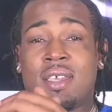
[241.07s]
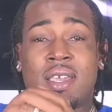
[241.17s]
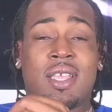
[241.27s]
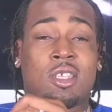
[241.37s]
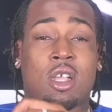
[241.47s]

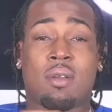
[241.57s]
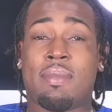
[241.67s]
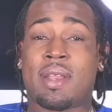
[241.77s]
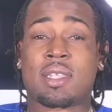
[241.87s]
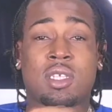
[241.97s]
He talking
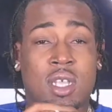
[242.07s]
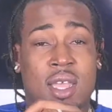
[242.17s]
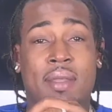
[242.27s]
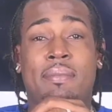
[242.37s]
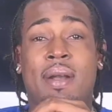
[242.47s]
about a
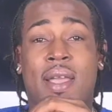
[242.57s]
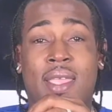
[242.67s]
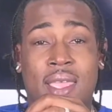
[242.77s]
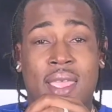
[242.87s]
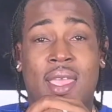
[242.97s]
drive-by.
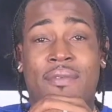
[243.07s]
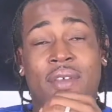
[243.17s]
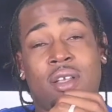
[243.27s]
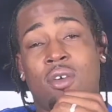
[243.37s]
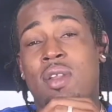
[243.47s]
Yeah, if
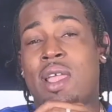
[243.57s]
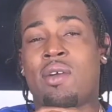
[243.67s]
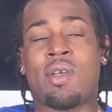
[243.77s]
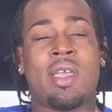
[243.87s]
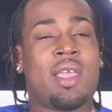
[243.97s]
it go
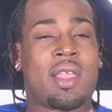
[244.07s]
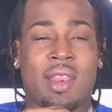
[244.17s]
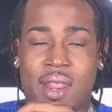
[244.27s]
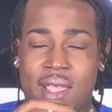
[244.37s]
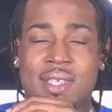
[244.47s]
down,
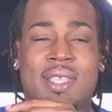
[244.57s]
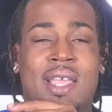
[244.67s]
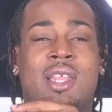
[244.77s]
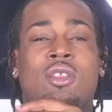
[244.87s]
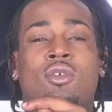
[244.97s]
niggas
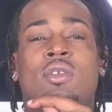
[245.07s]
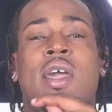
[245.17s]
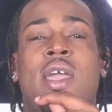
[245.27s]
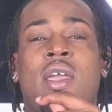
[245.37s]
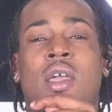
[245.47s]
down to do
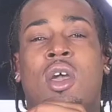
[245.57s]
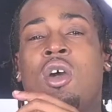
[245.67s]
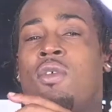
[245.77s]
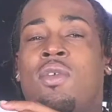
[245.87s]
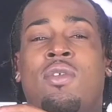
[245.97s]
that. On
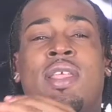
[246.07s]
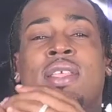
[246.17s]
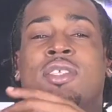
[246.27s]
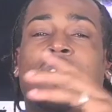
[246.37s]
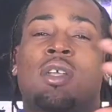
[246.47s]
the real,
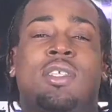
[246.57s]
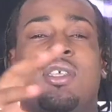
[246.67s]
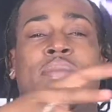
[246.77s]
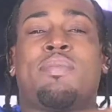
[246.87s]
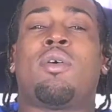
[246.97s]
niggas talking to
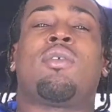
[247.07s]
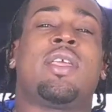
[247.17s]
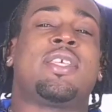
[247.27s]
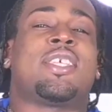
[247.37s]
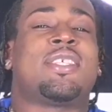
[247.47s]
the
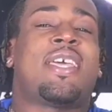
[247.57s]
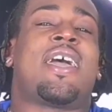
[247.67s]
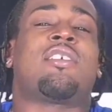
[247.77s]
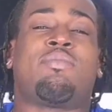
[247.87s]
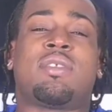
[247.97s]
police and
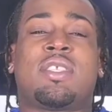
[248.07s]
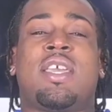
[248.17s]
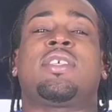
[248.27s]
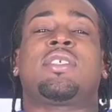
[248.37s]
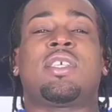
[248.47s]
task
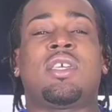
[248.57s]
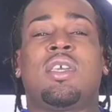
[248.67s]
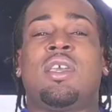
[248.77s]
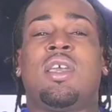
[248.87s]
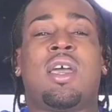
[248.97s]
protection.
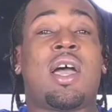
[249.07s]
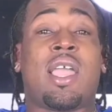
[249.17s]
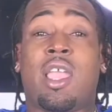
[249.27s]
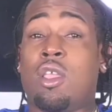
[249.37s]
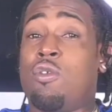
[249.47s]
I
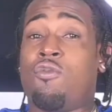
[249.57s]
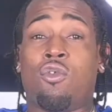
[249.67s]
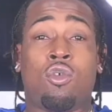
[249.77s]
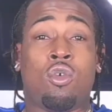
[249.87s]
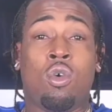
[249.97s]
hear you,
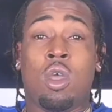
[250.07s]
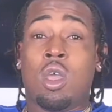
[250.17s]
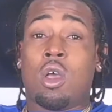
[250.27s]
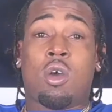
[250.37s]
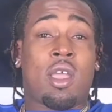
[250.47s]
fool.
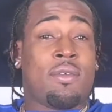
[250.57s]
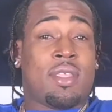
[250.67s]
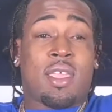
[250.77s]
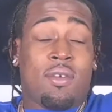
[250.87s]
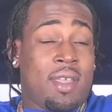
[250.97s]
On
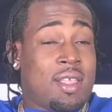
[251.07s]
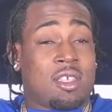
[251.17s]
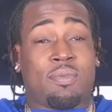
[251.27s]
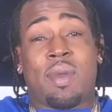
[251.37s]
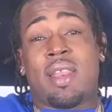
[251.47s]
everything, we get to
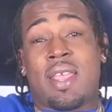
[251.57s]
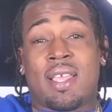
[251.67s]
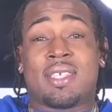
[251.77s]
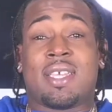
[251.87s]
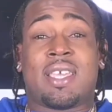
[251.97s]
spray
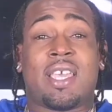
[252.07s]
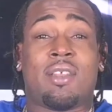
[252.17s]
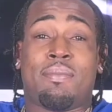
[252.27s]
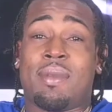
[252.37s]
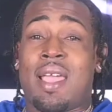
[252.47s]
niggas and
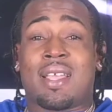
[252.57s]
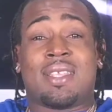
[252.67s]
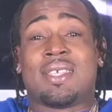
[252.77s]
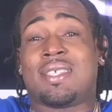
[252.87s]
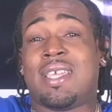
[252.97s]
kill them like a
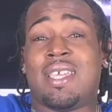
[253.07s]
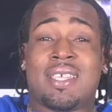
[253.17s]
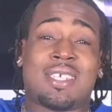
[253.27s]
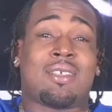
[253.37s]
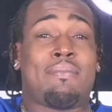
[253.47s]
disease.
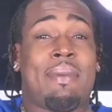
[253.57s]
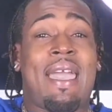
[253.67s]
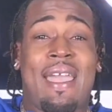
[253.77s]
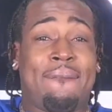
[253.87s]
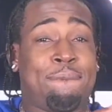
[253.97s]
That's a
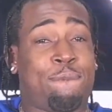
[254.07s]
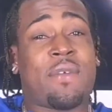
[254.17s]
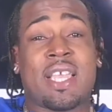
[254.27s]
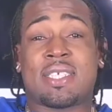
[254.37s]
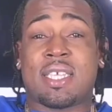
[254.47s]
bad
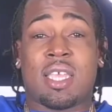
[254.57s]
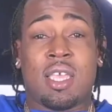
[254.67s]
infection.